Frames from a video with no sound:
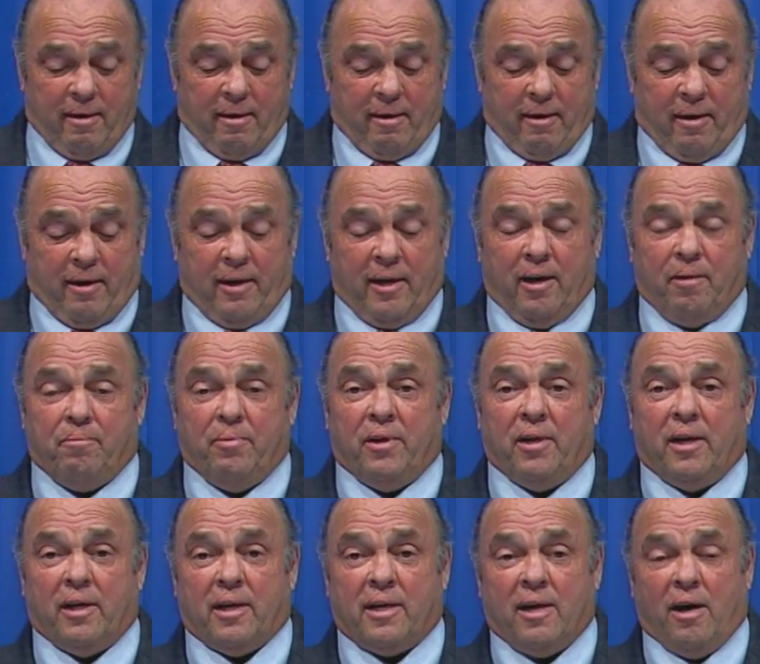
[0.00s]
and I've been
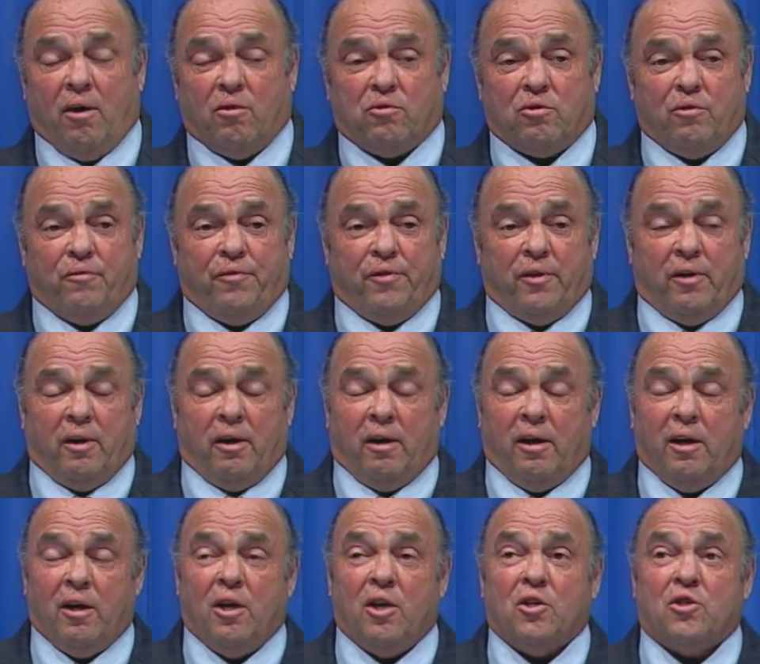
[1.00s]
on the council for
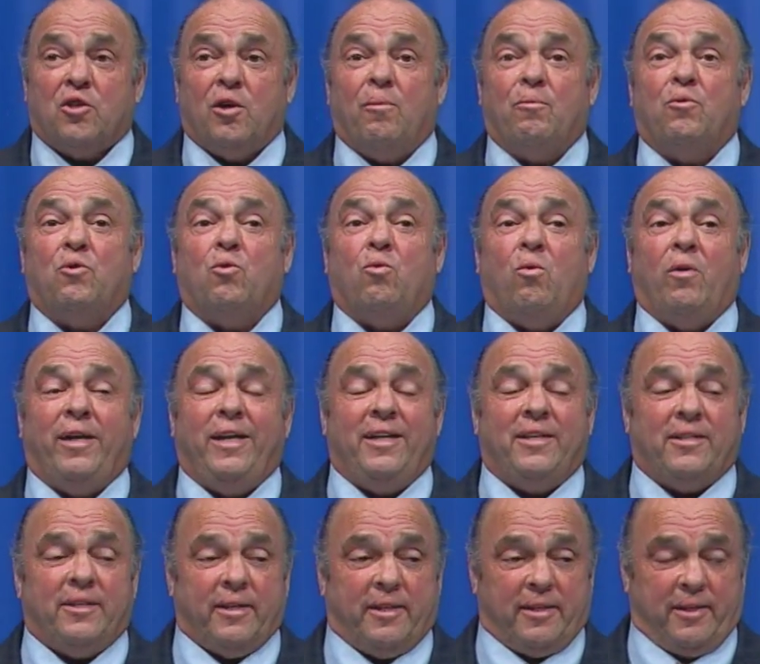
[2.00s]
some
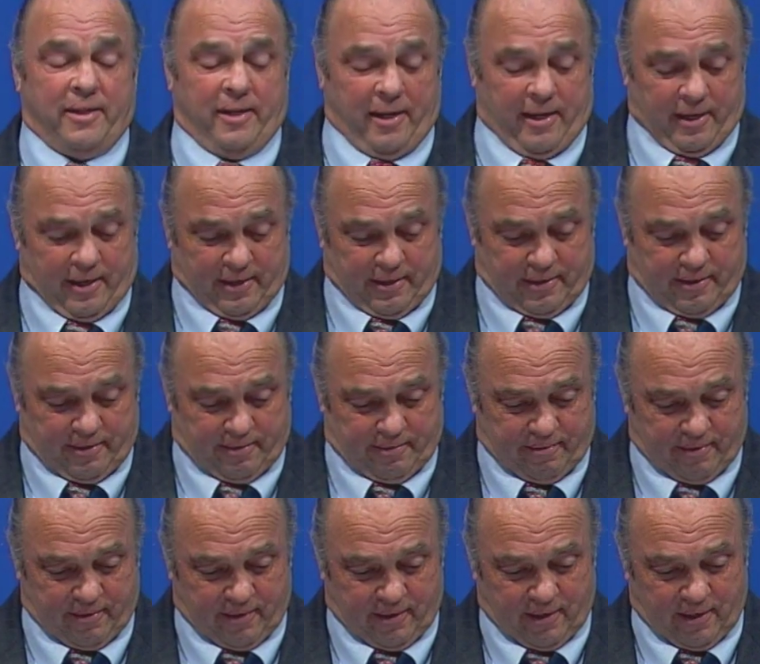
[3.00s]
26 years.
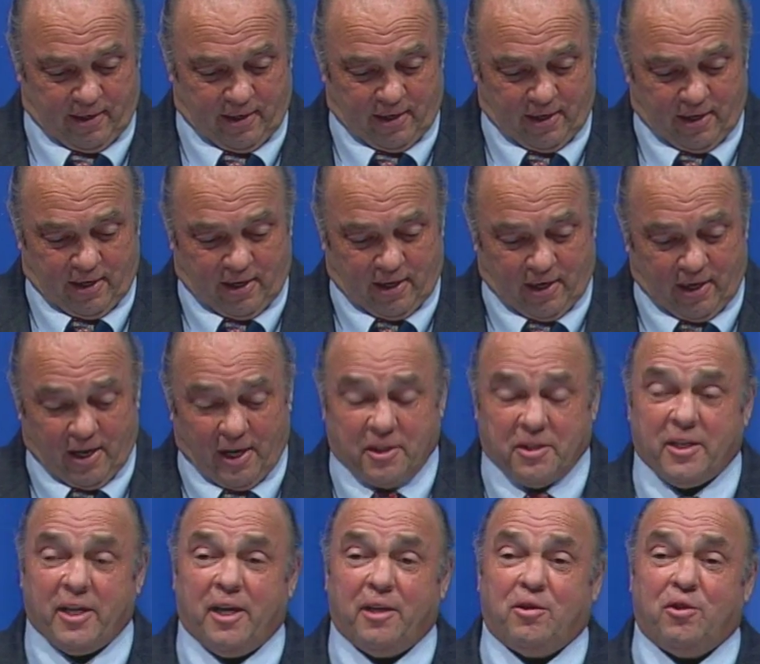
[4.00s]
And I
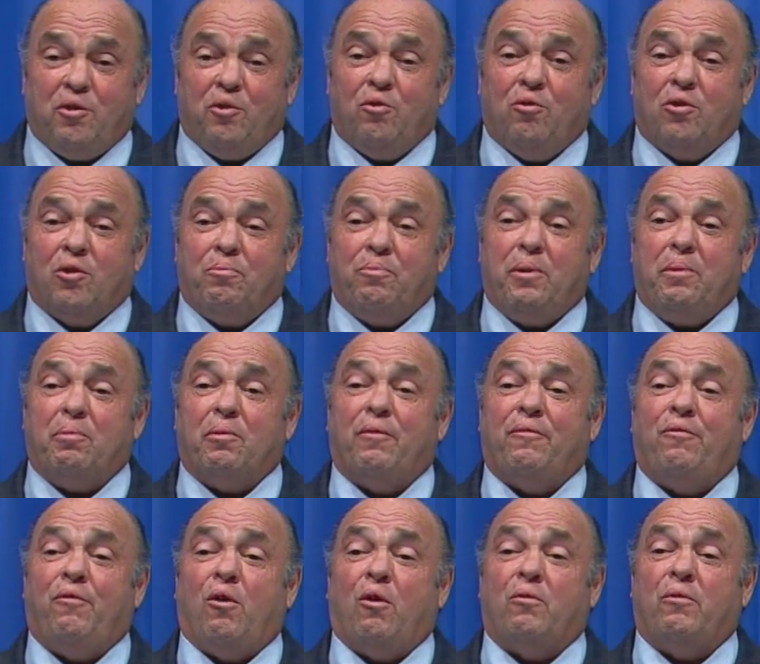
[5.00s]
say to you, the people of
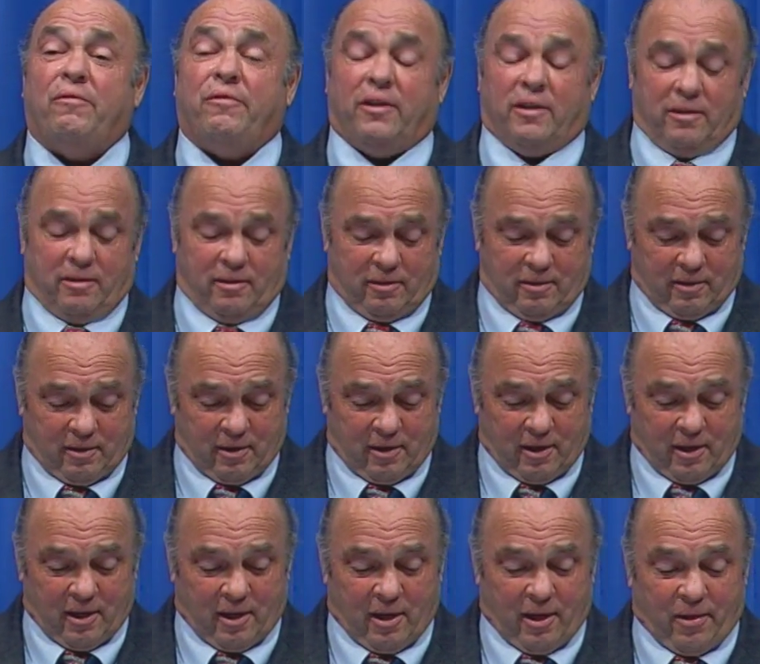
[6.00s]
Fall River,
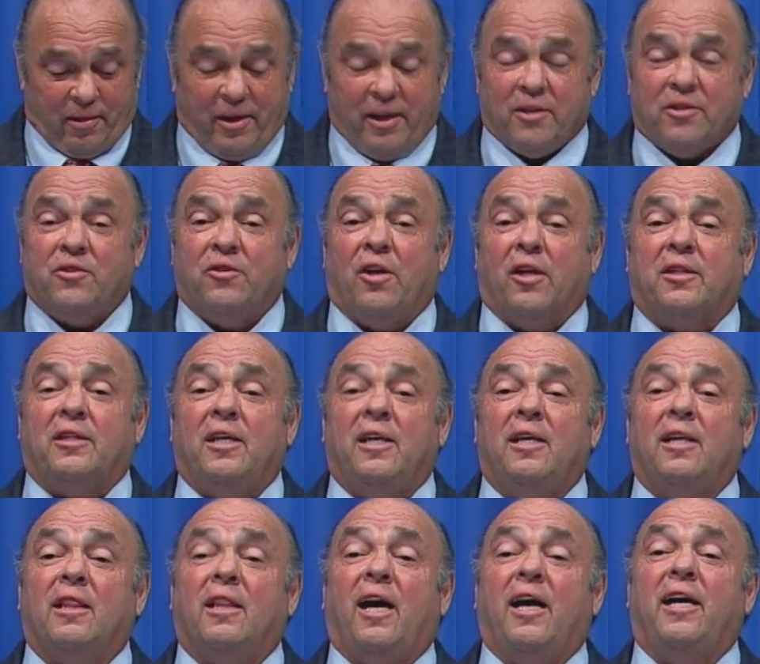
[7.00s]
there's
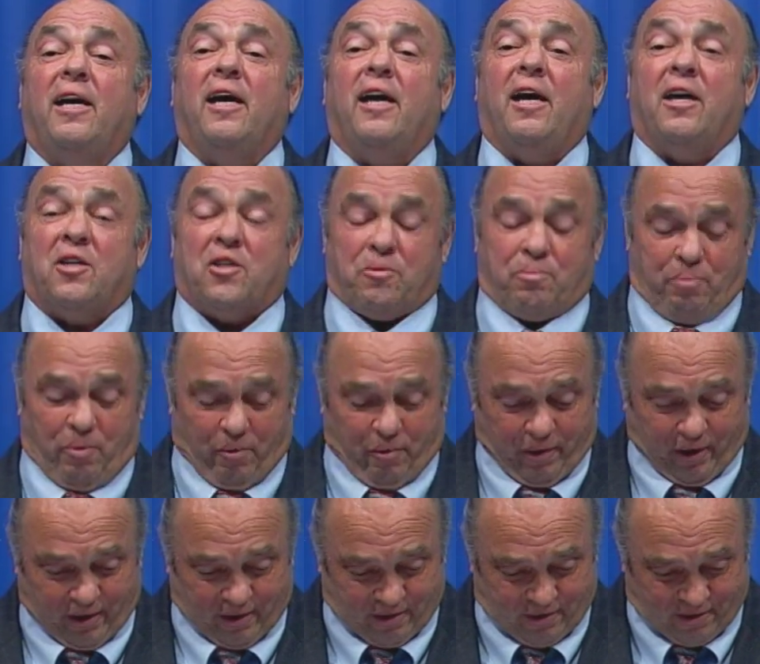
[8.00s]
nothing like
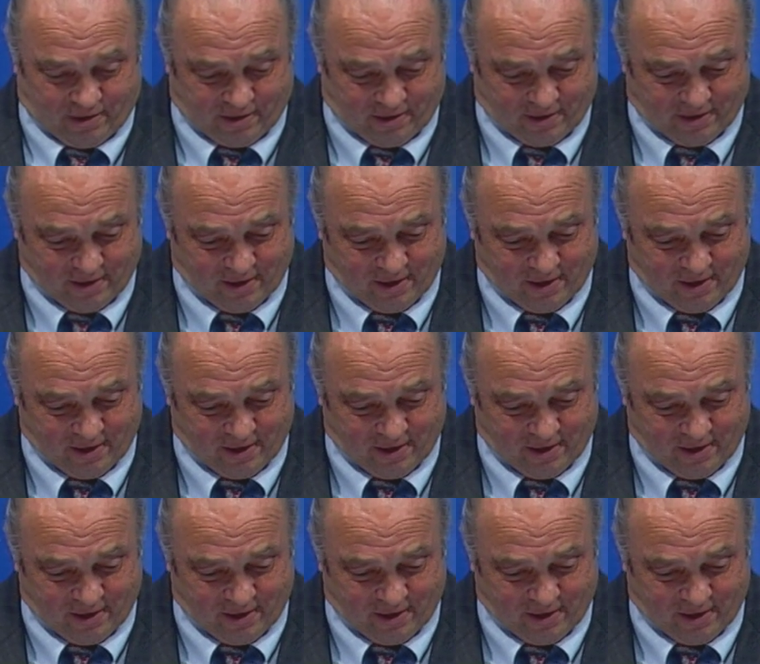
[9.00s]
experience.